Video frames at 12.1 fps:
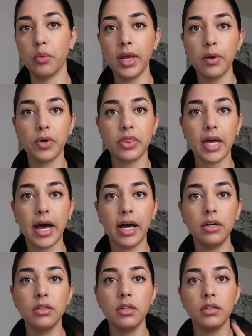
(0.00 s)
wing with
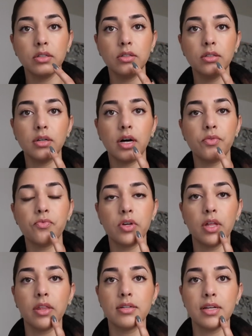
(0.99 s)
that. Ooh, I'm
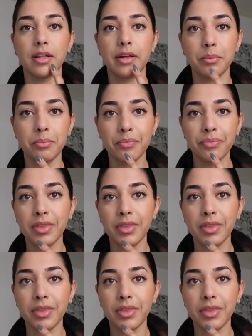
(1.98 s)
feeling the tingling.